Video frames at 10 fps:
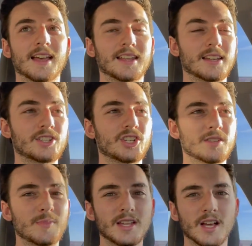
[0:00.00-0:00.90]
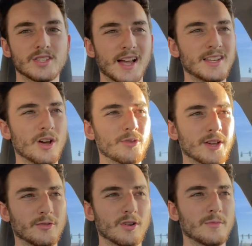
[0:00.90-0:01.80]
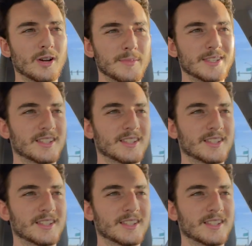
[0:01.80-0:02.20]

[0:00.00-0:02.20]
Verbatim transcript: And it's just because I know that Grubhub is